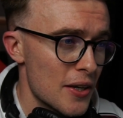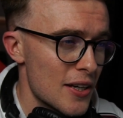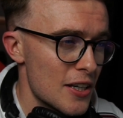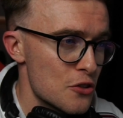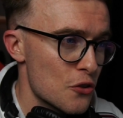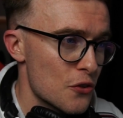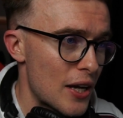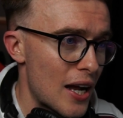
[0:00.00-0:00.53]
it
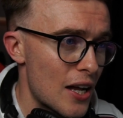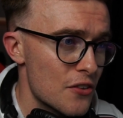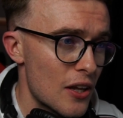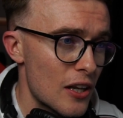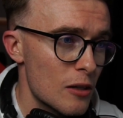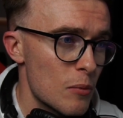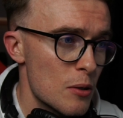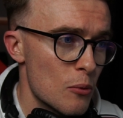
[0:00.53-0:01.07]
just adds that
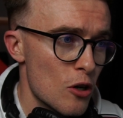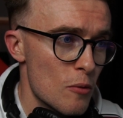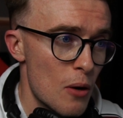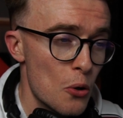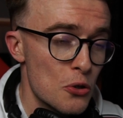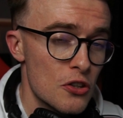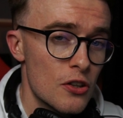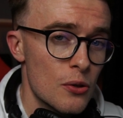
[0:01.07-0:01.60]
little bit more
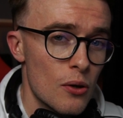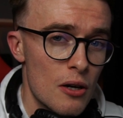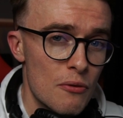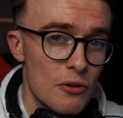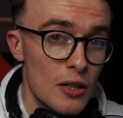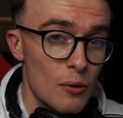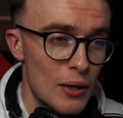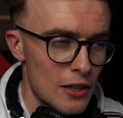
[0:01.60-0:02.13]
emotion to it, I
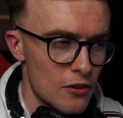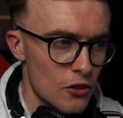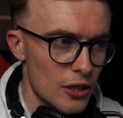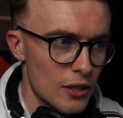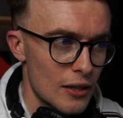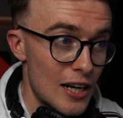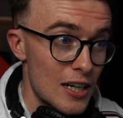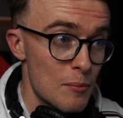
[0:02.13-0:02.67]
feel, when it's
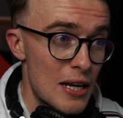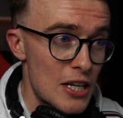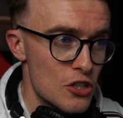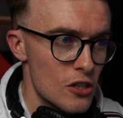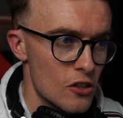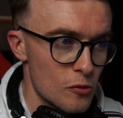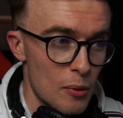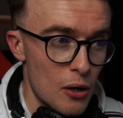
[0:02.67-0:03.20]
like an
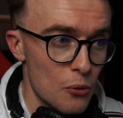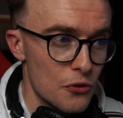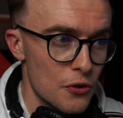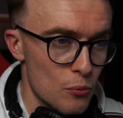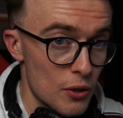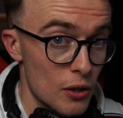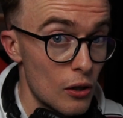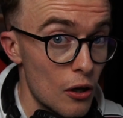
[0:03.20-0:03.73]
animation as opposed to
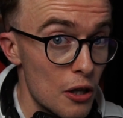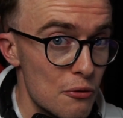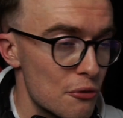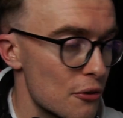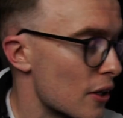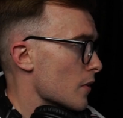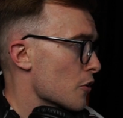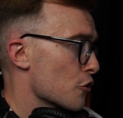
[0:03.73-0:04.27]
real
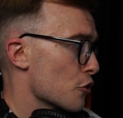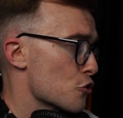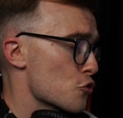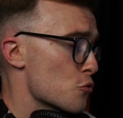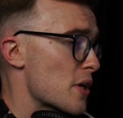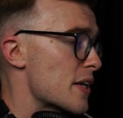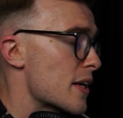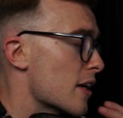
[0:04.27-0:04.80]
life. So
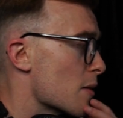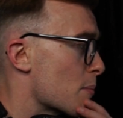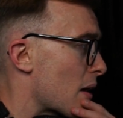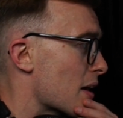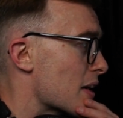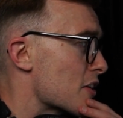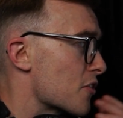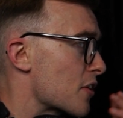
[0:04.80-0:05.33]
just reading here,
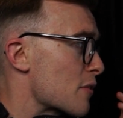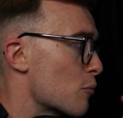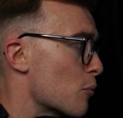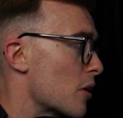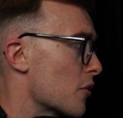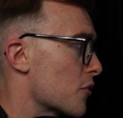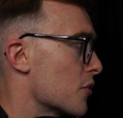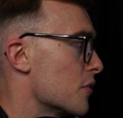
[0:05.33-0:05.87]
apparently Stephen
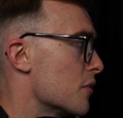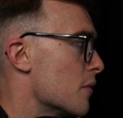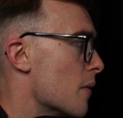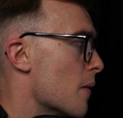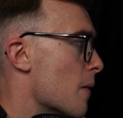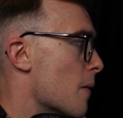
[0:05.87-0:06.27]
Wilson